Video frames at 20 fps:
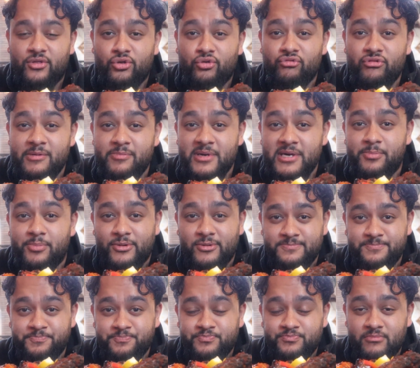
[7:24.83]
3 people,
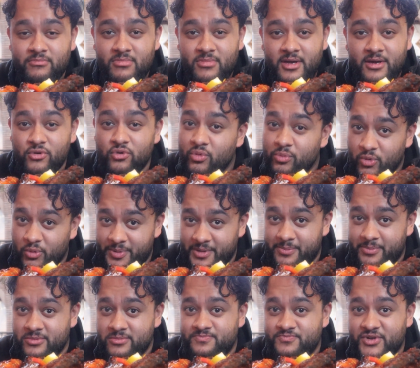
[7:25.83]
normal
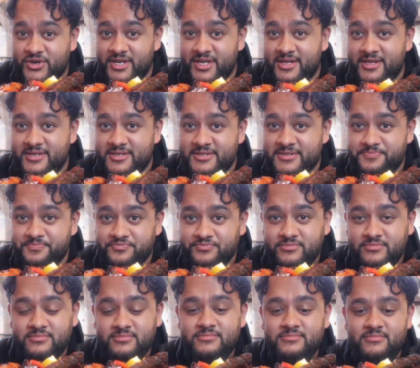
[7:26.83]
people, could eat this.
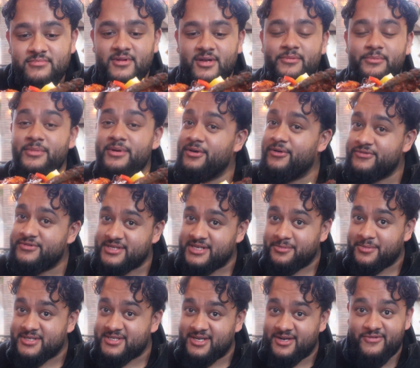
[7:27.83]
Me, obviously,
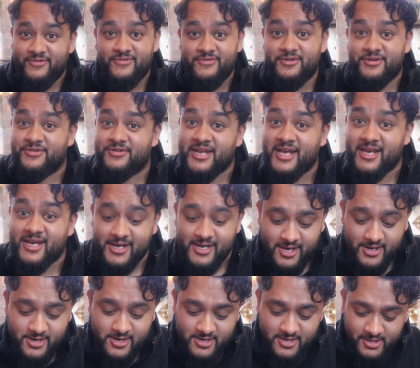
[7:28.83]
myself, could take it
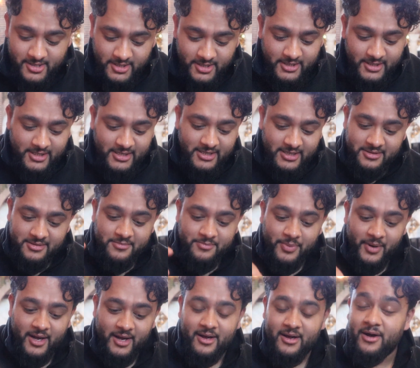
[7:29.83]
down.
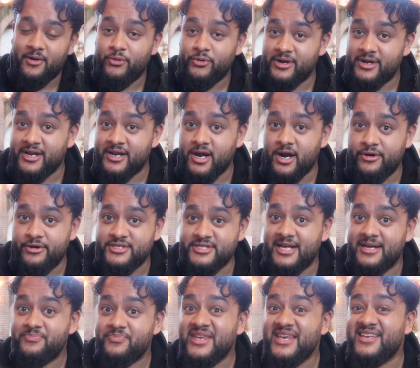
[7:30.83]
But I wouldn't encourage
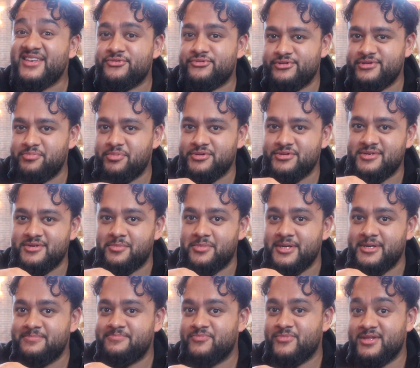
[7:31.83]
that. Eat
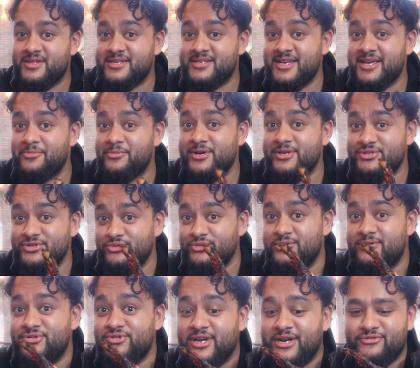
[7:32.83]
responsibly in the same way as you
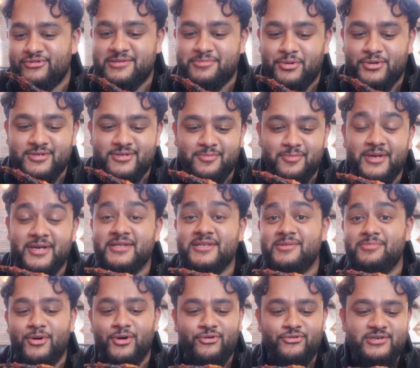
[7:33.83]
drink responsibly and
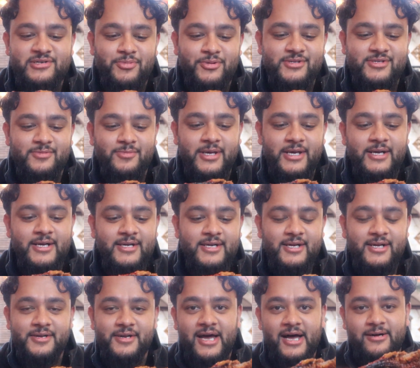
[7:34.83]
smoke responsibly.
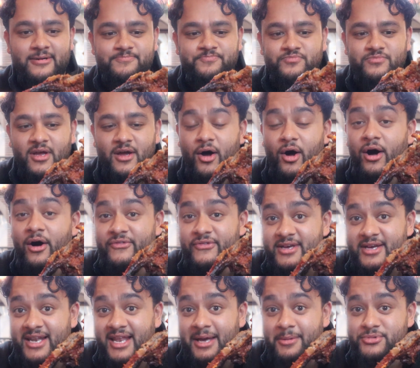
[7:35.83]
Now, a
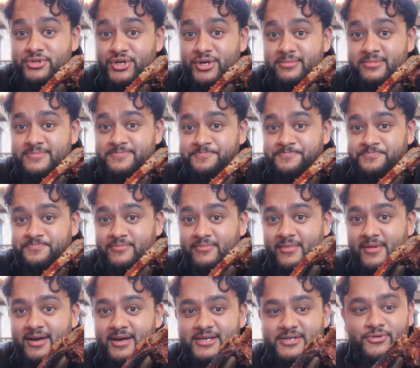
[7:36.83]
half-eaten lamb chop
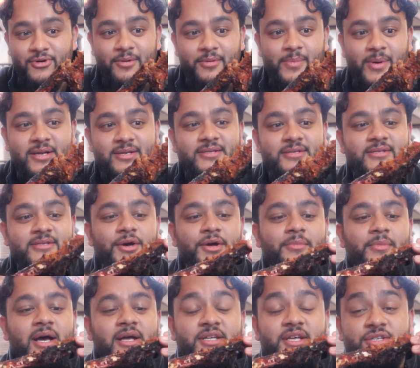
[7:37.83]
is what I'm about to turn
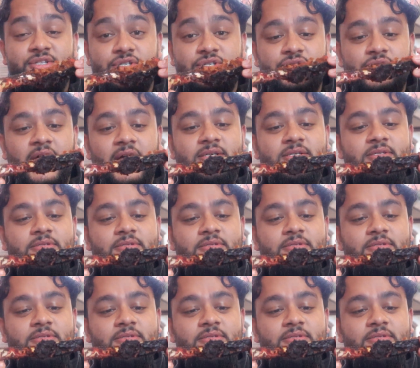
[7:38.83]
my attention to next.